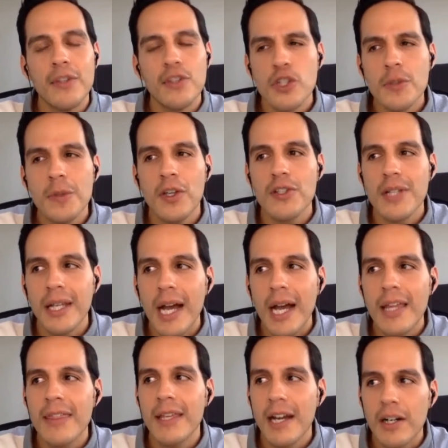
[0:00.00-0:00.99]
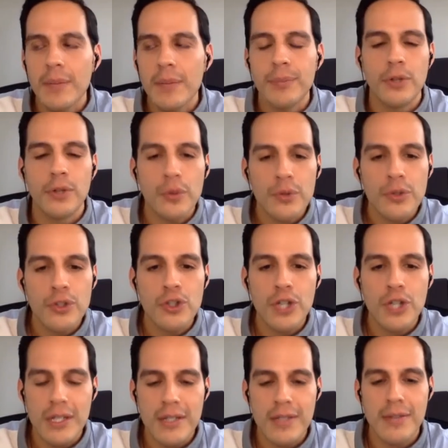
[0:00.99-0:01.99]
just because like, I think our
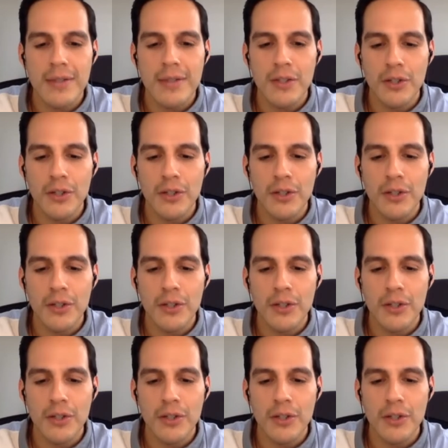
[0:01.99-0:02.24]
approach is,